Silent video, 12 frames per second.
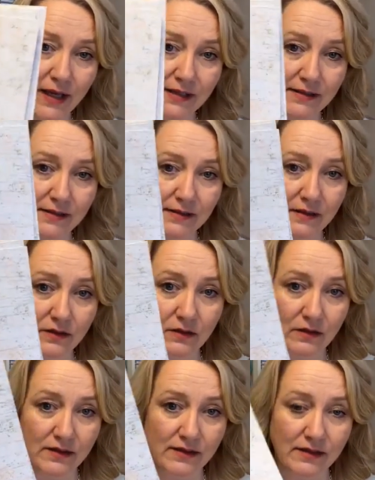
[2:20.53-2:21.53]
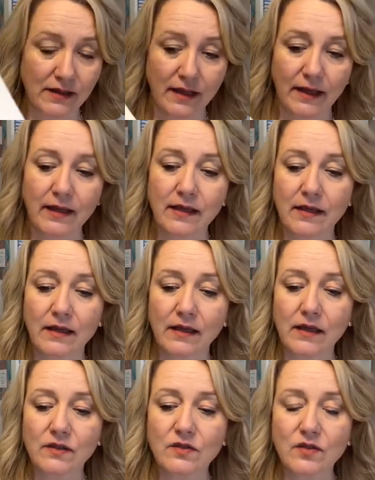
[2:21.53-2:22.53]
base looks like.
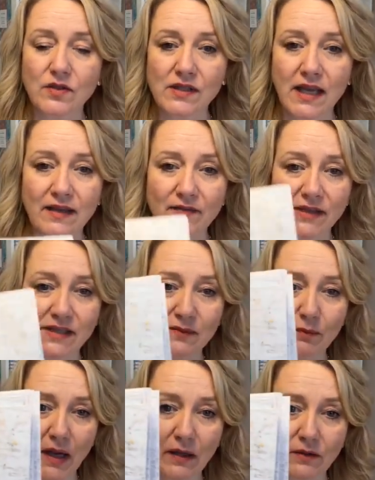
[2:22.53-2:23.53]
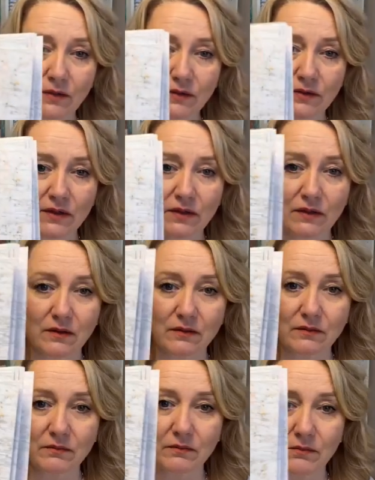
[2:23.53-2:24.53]
So just kind of a speckled
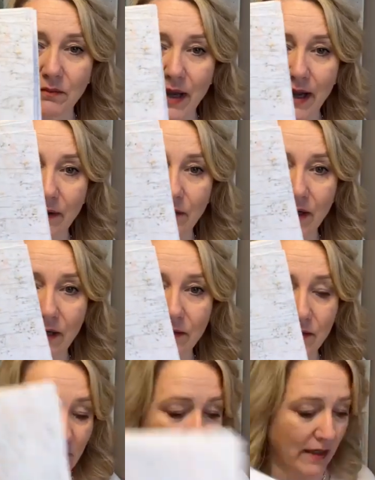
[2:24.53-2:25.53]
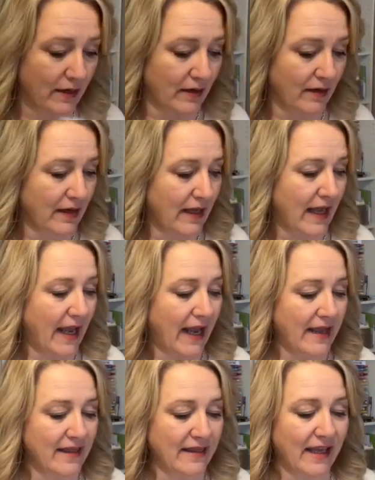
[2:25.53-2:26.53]
background there.
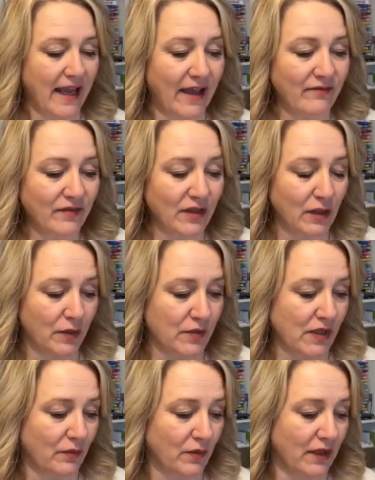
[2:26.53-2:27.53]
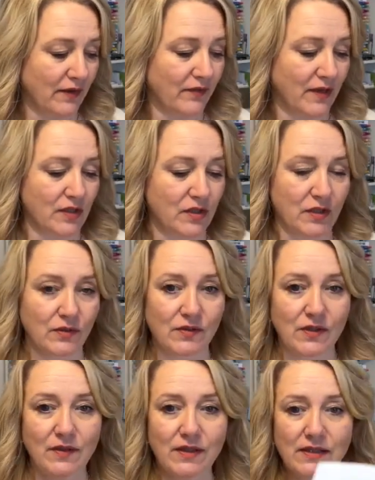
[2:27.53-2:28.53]
And then the envelopes are really fun too.
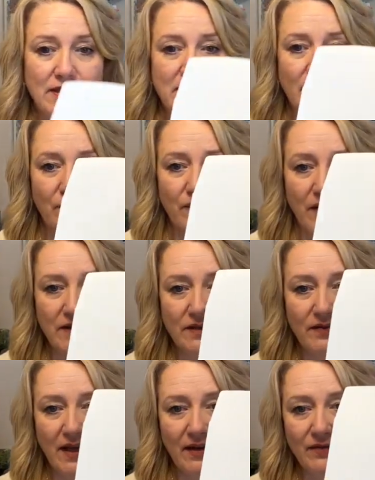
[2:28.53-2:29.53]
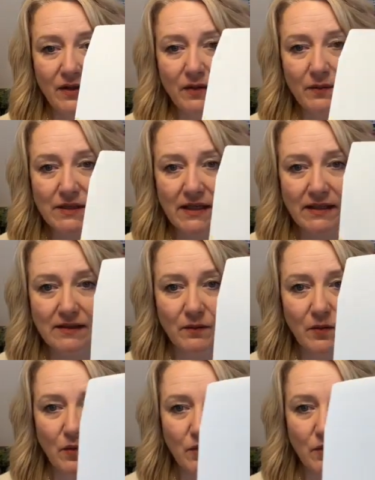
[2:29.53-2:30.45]
So this is the front of the envelope. It's got some